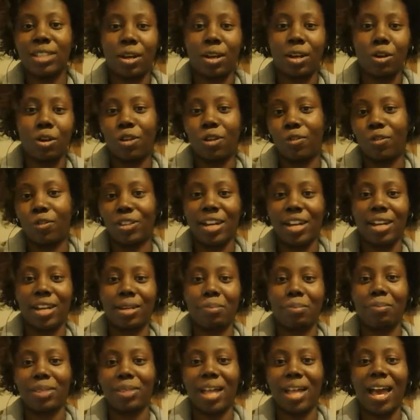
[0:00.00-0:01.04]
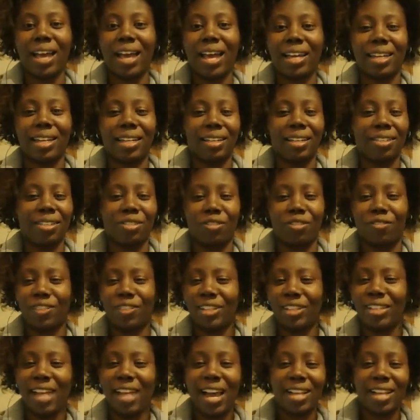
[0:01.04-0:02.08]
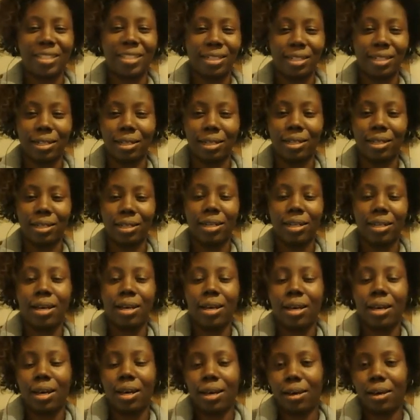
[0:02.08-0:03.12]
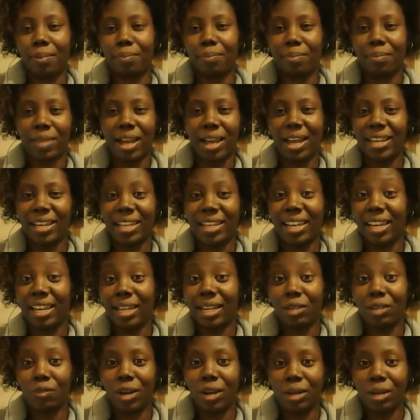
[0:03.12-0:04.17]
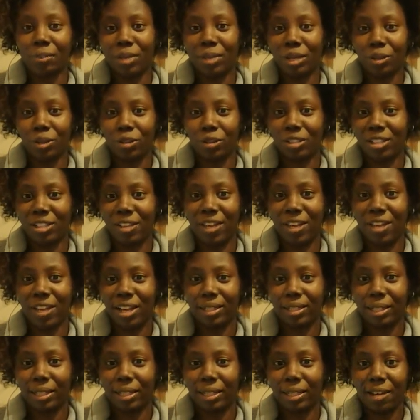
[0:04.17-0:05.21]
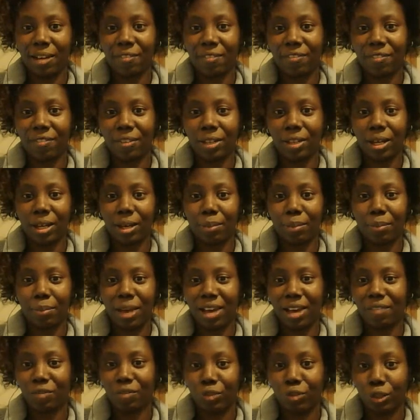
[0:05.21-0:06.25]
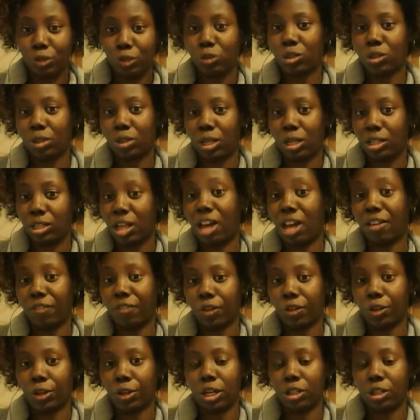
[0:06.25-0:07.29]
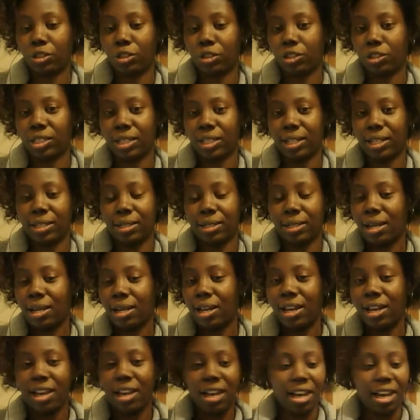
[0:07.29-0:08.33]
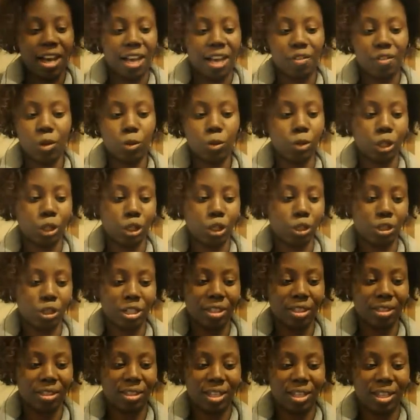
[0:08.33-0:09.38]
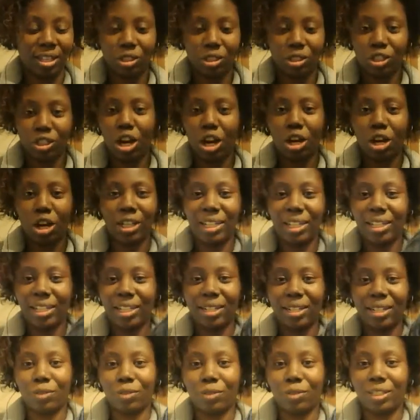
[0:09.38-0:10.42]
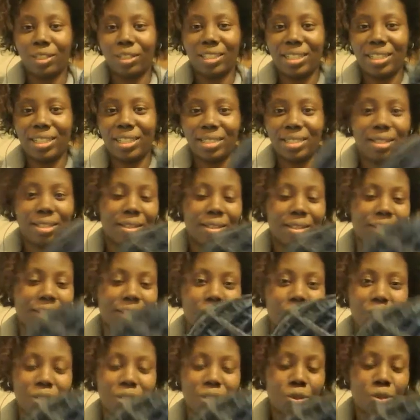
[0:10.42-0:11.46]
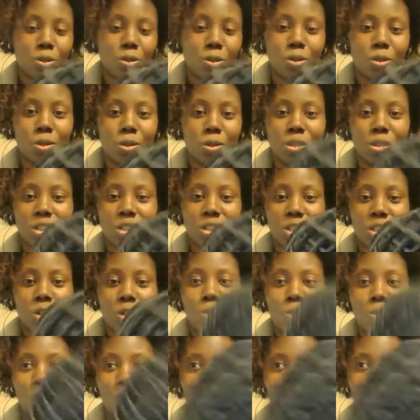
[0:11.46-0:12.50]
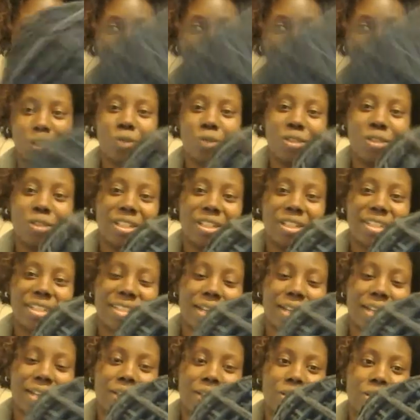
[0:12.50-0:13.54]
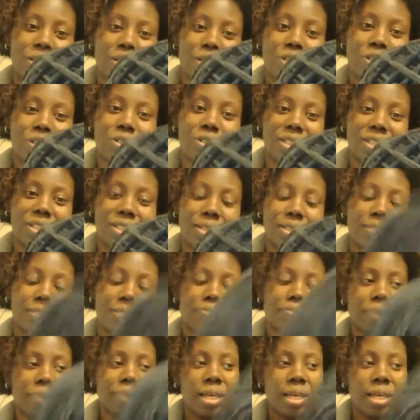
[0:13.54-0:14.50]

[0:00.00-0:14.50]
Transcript: that are overdyed in black, and they're fantastic. I can't recommend her stuff highly enough. I've used a lot of her yarns and I've only heard good things. Targhee really does something to my soul, so I'm really, really excited to use this.